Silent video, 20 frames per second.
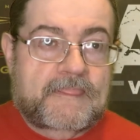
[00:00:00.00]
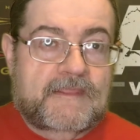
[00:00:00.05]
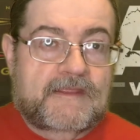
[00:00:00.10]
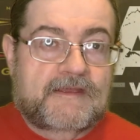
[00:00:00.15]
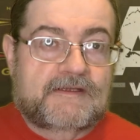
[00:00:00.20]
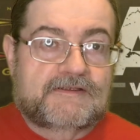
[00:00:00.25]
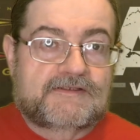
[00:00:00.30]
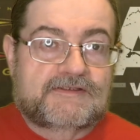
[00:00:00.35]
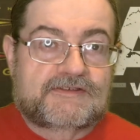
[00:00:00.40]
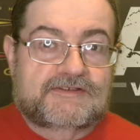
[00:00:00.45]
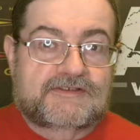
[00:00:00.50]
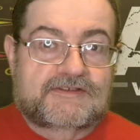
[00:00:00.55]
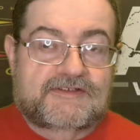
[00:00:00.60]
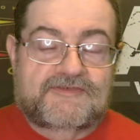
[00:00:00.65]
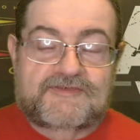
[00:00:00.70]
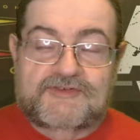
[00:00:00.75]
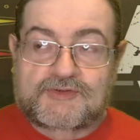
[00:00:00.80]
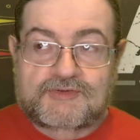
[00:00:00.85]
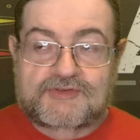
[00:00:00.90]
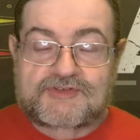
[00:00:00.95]
and a
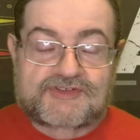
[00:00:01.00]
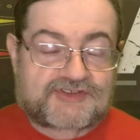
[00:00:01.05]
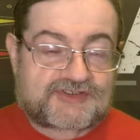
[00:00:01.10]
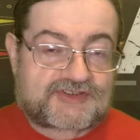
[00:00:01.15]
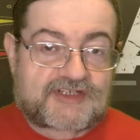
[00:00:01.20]
few others.